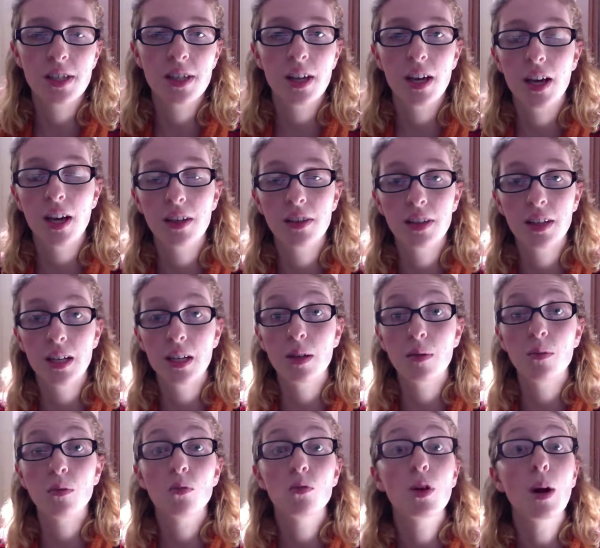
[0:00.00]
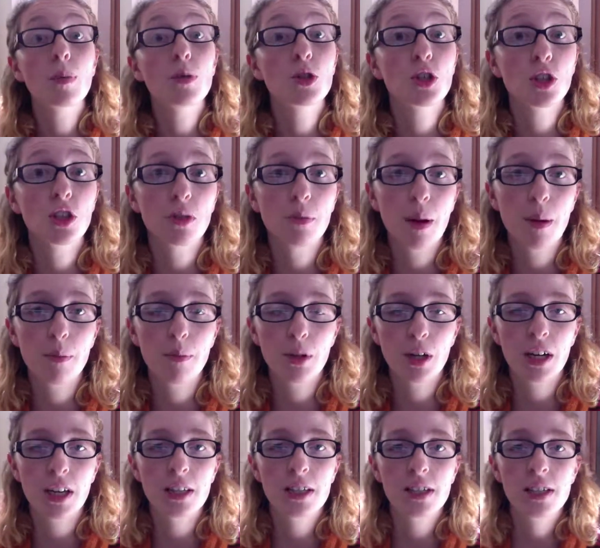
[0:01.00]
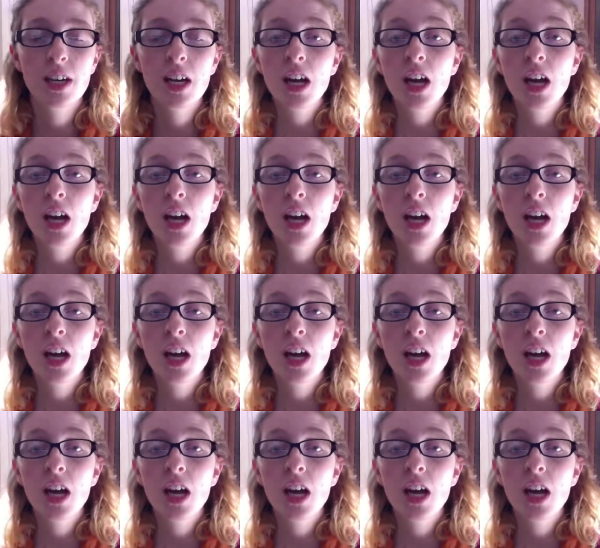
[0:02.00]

that they rupture your membranes.